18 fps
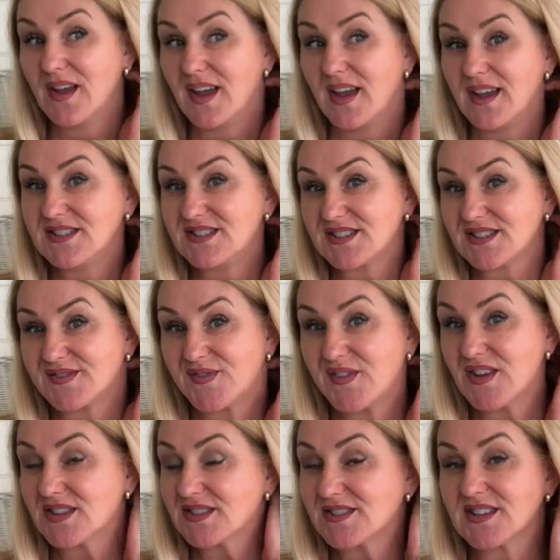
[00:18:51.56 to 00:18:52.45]
It just
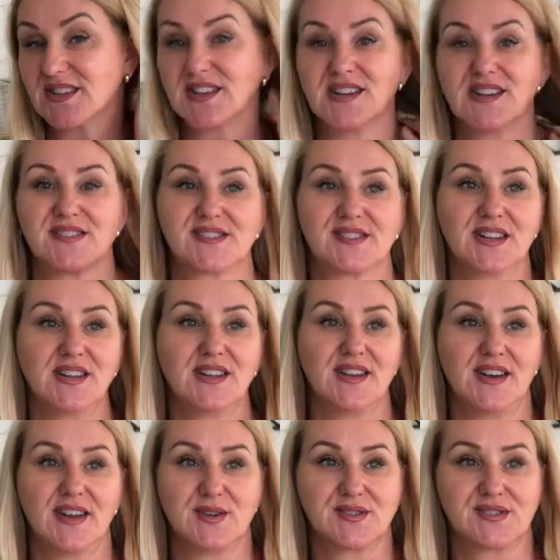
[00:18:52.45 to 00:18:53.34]
feels a little
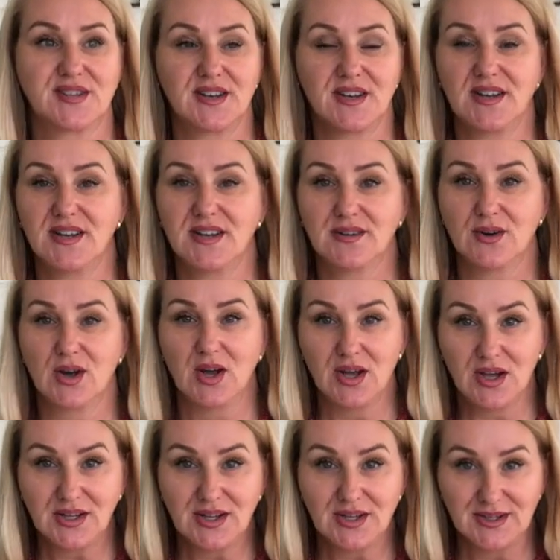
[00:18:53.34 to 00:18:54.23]
silly now, sitting here
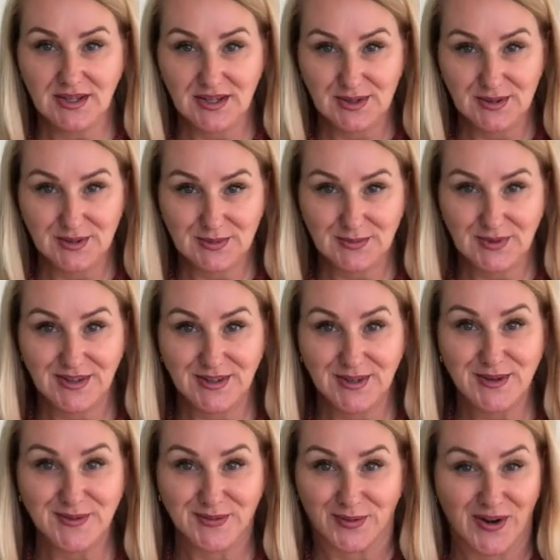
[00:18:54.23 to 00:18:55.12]
all alone with
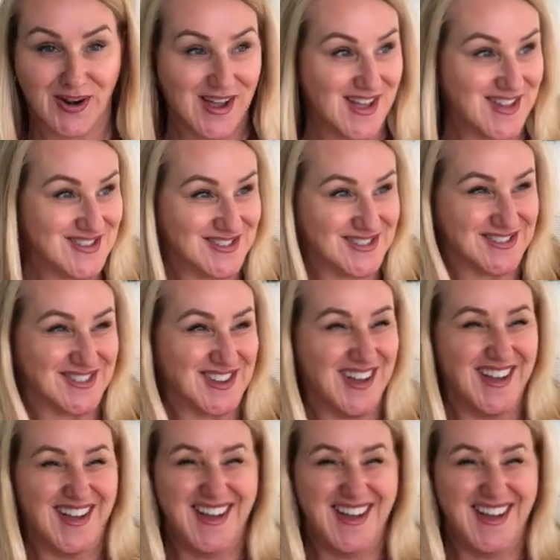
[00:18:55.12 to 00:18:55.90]
no friends.